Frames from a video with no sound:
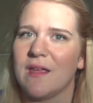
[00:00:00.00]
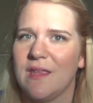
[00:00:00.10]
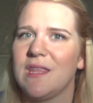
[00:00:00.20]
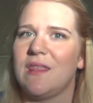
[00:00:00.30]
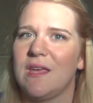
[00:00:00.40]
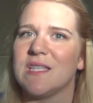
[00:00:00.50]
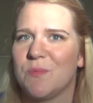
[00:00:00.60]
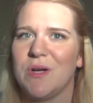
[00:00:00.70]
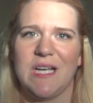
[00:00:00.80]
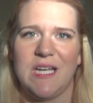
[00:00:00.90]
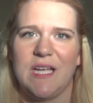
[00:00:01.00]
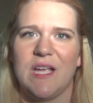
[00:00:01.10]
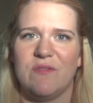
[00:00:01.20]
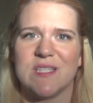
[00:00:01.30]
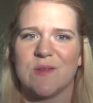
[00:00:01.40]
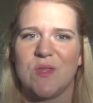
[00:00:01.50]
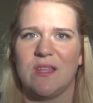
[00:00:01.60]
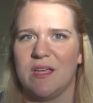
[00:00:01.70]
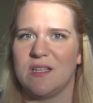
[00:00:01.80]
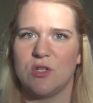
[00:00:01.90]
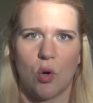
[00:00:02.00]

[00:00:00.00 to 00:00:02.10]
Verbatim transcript: I think they think it's pretty neat if it's something like